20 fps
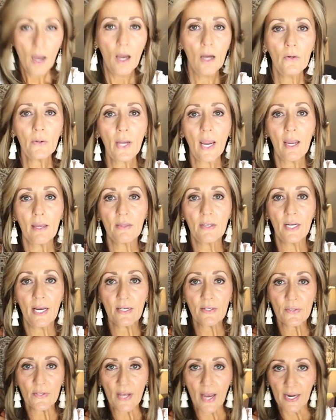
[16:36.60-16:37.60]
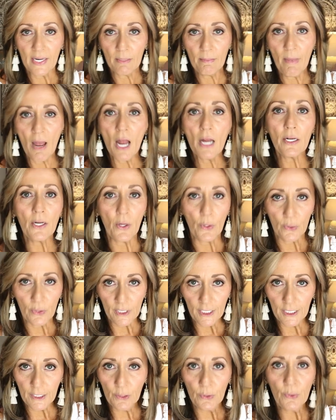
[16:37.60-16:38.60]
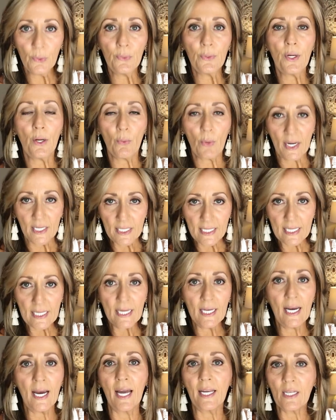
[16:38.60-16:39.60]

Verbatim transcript: Okay, the next item, no clue, no idea.